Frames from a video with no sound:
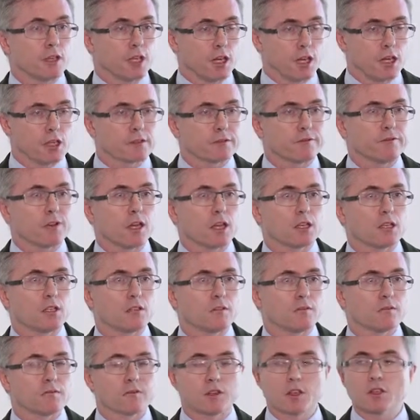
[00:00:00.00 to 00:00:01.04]
It is
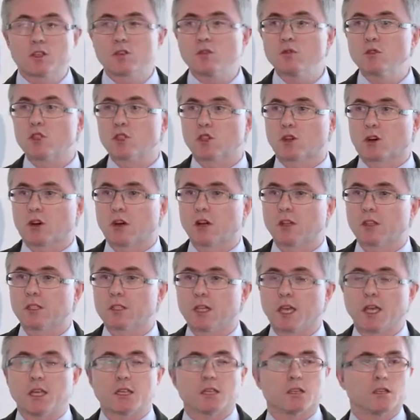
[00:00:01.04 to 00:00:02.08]
effective. There's good trial
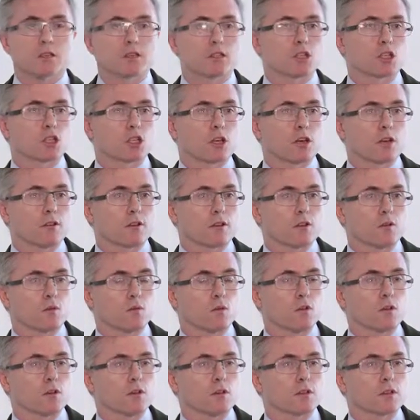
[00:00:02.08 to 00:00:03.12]
data to show that it
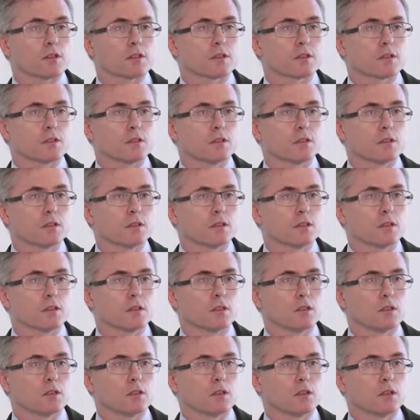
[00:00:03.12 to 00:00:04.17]
works.
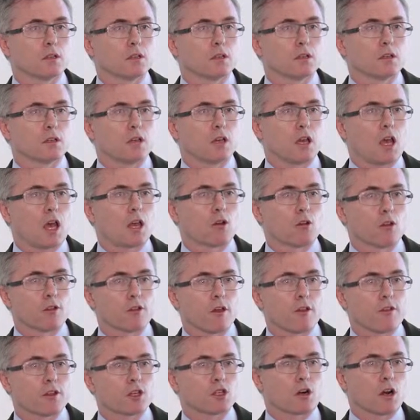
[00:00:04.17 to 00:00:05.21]
And
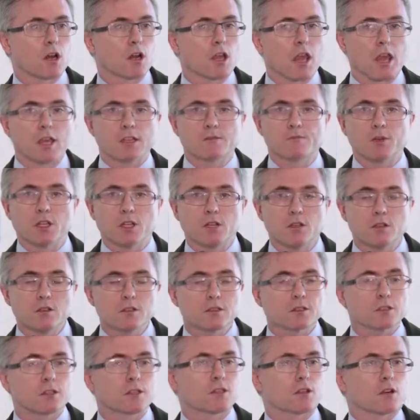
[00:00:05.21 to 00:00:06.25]
although the drug has been
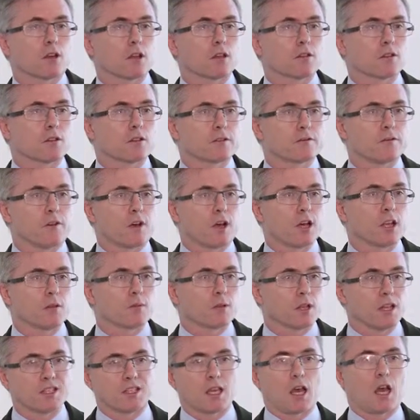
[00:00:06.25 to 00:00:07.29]
used in Australia and is
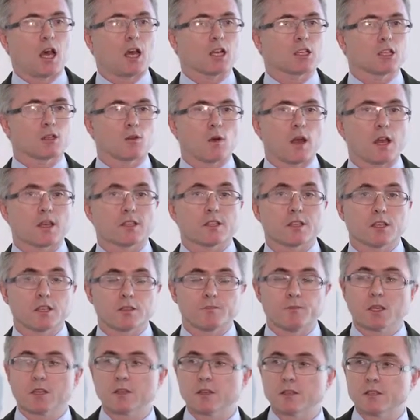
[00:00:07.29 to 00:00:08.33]
available, it's hard to access
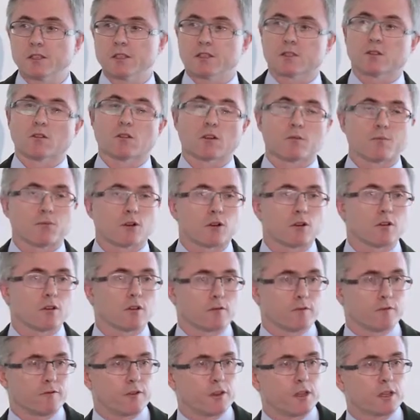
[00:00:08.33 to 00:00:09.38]
because it's not
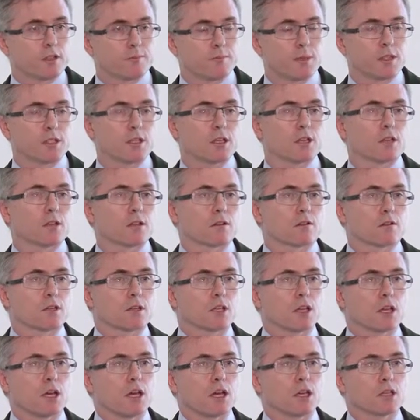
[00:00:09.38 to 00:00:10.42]
approved for this particular
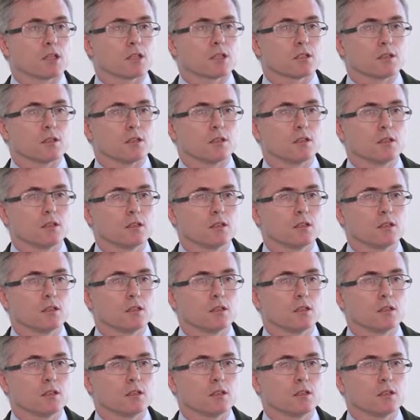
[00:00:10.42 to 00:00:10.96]
indication.